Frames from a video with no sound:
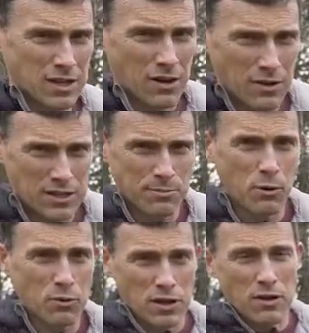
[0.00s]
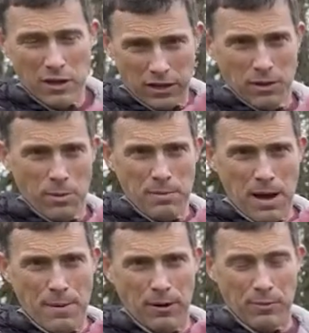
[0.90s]
So it's important that you click on the
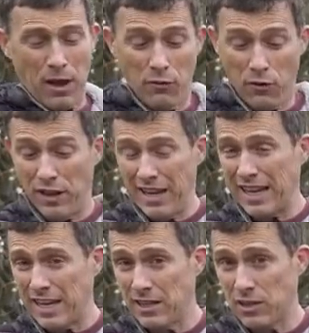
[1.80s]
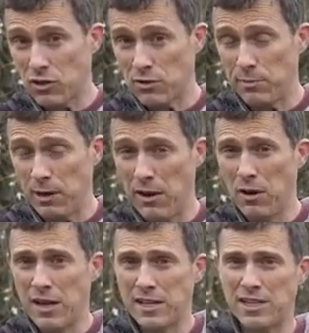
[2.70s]
pop-out button up there, or follow the link in the description below
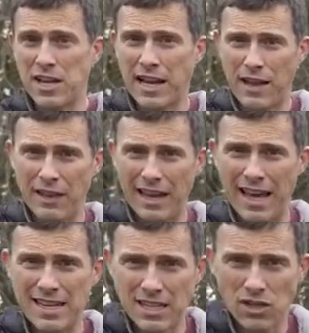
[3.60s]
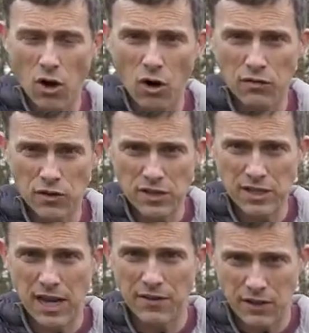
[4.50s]
to check out the latest offers
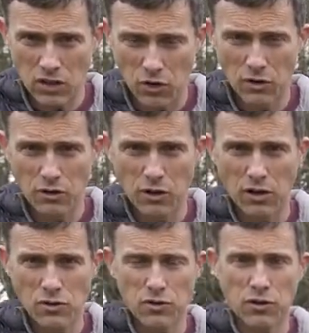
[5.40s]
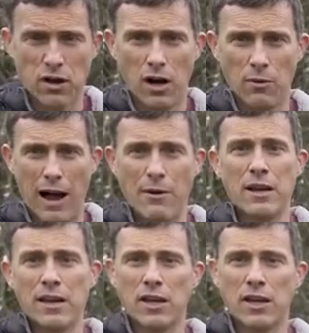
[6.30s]
and savings on new cars through CarWow.